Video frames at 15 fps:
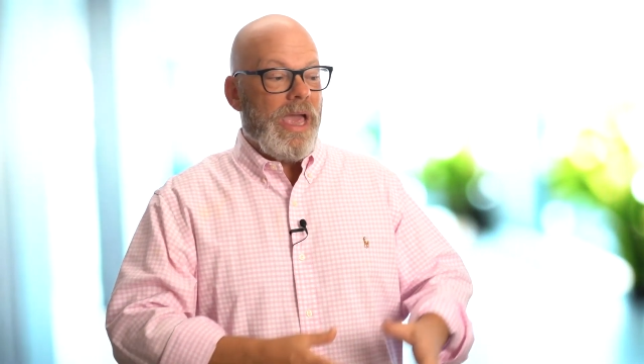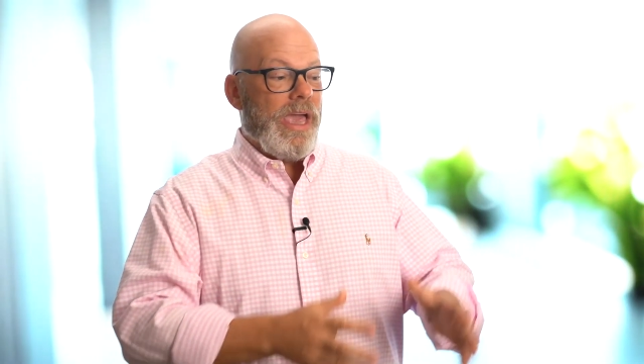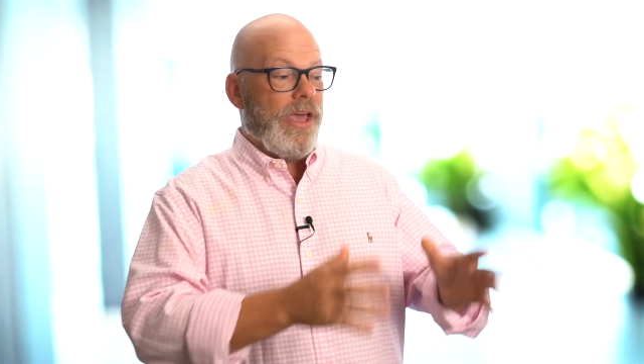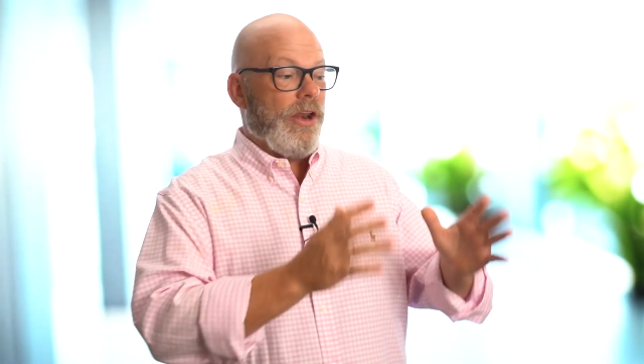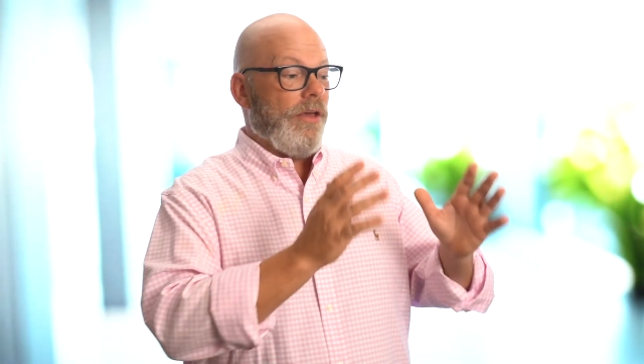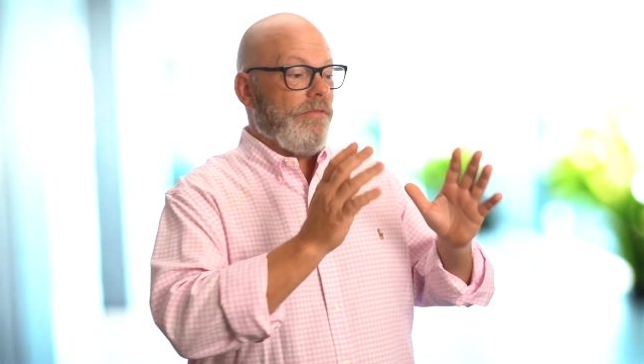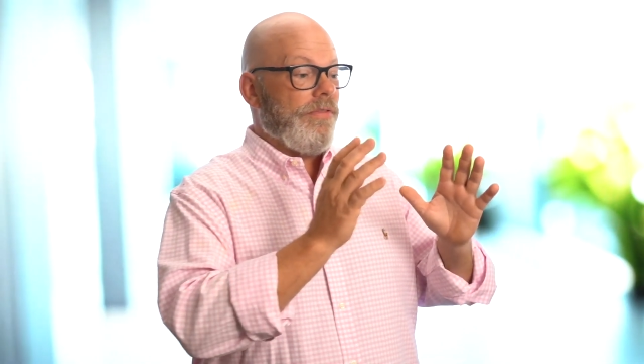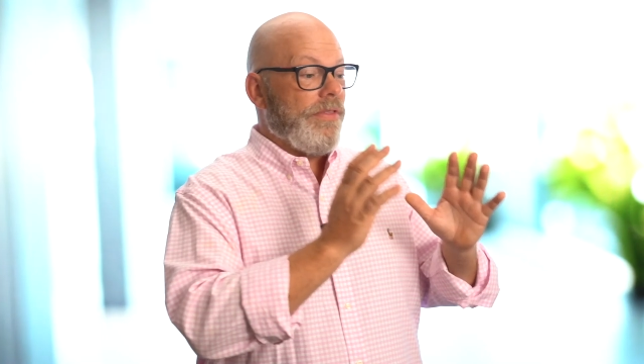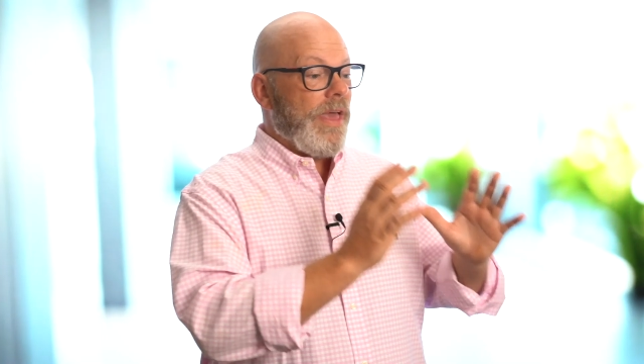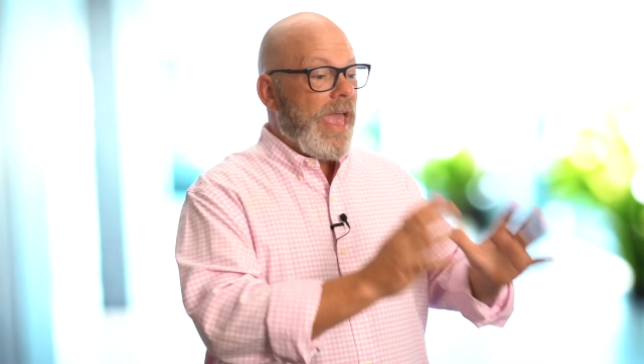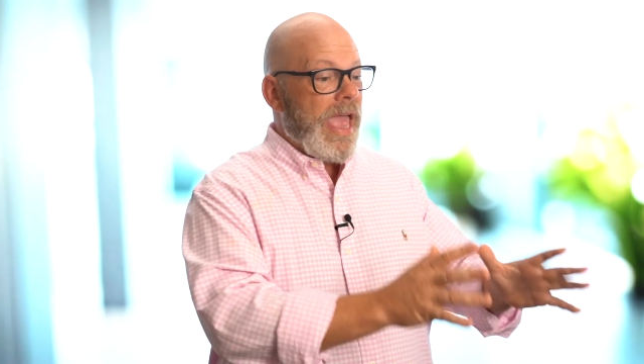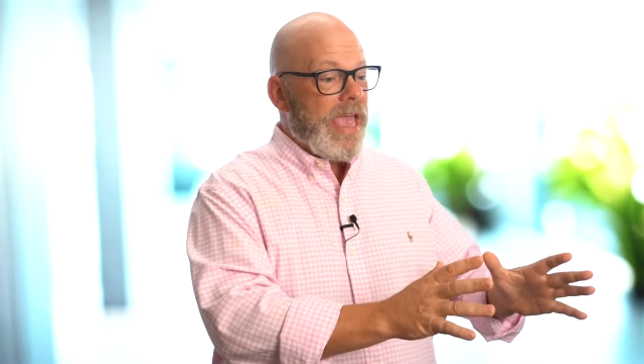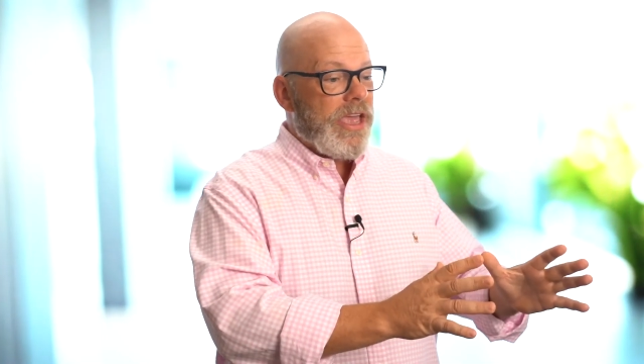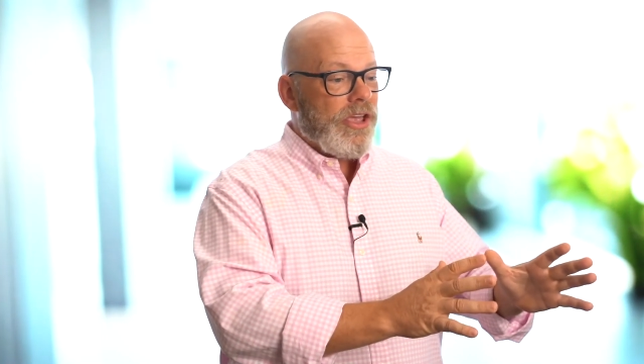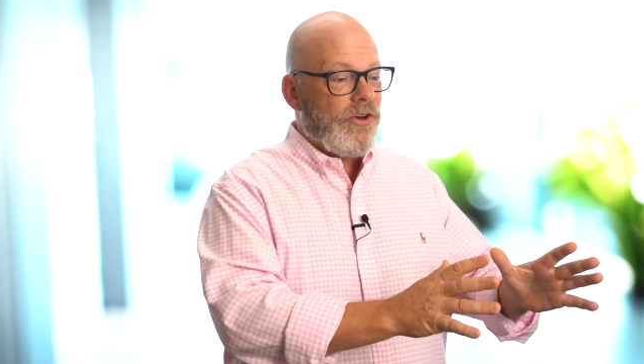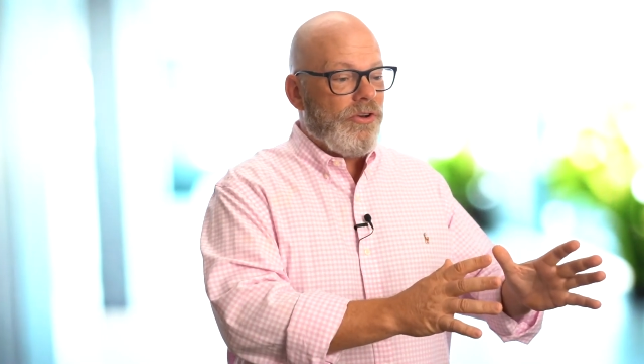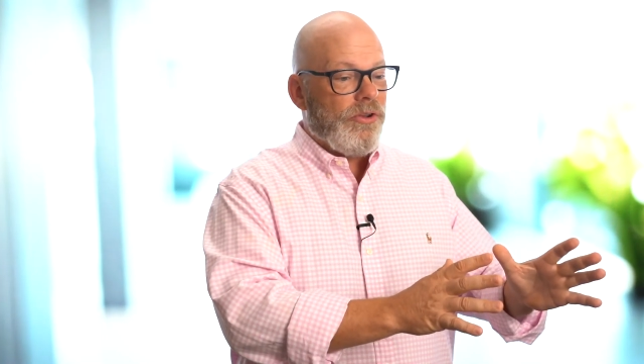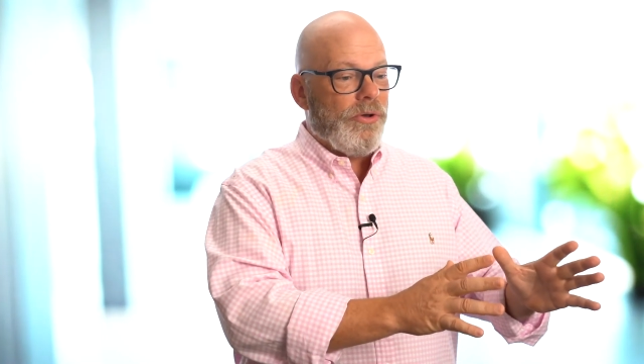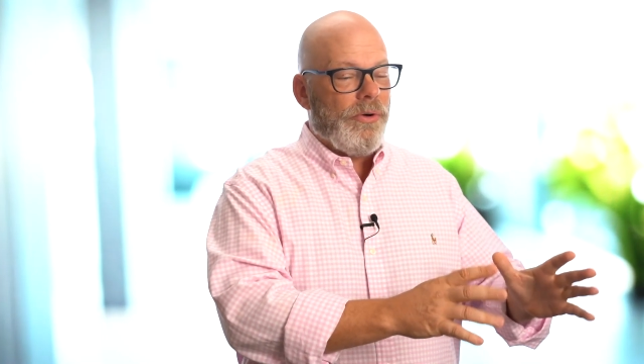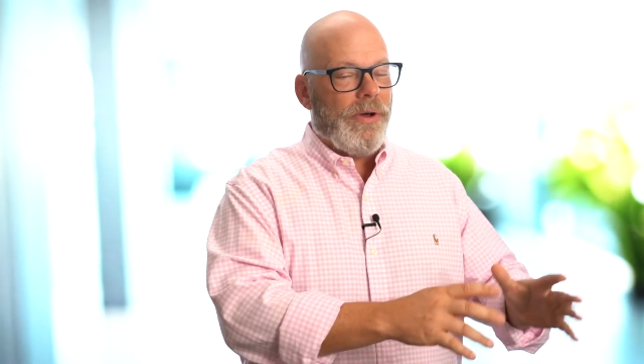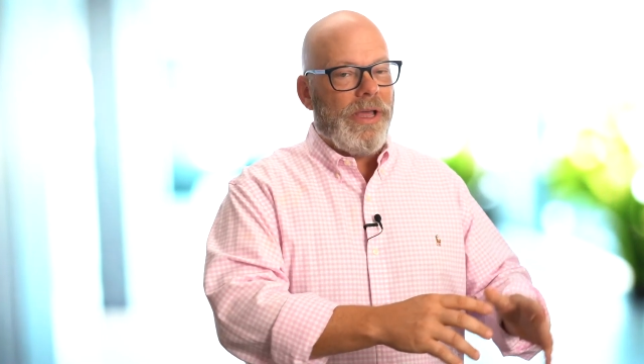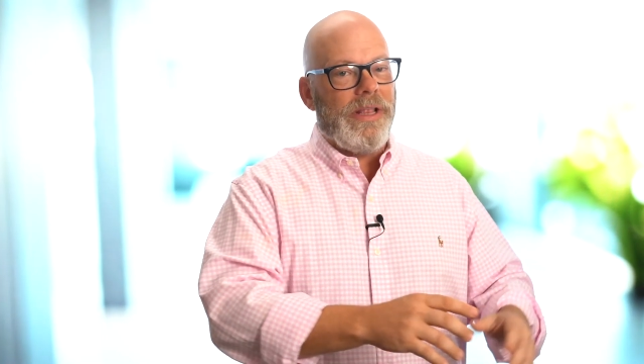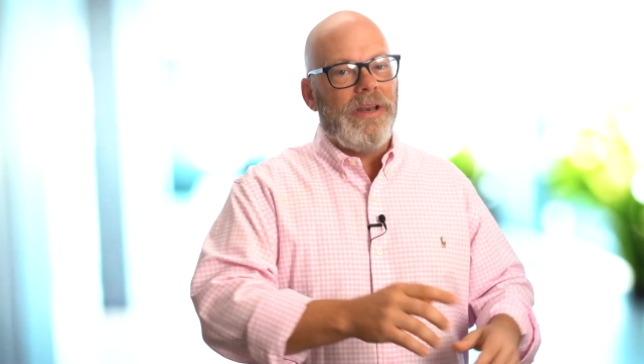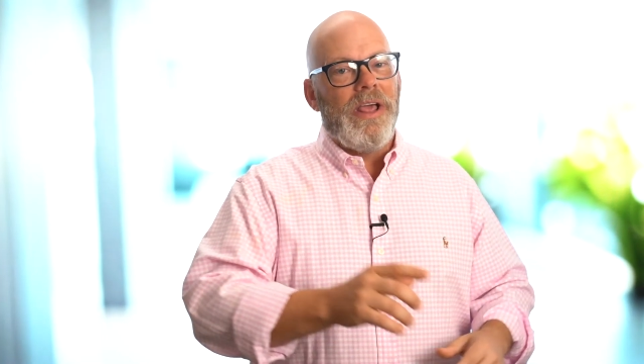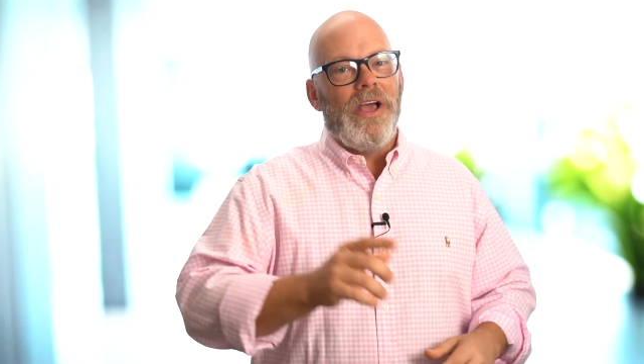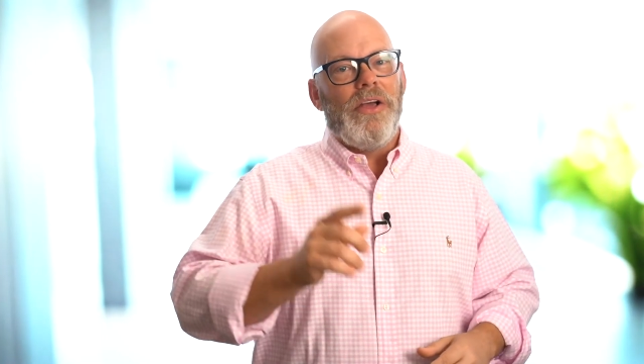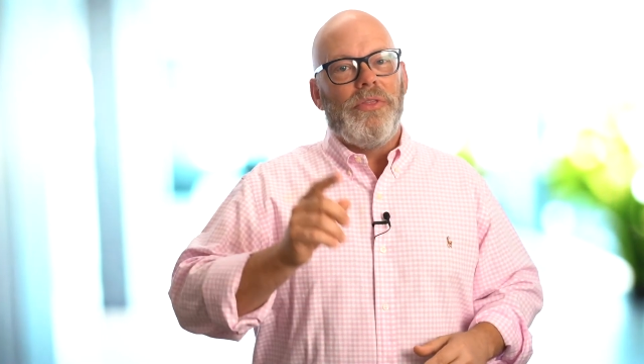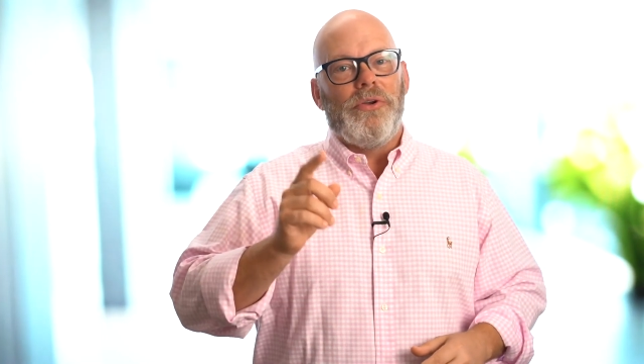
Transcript: And if they can do it,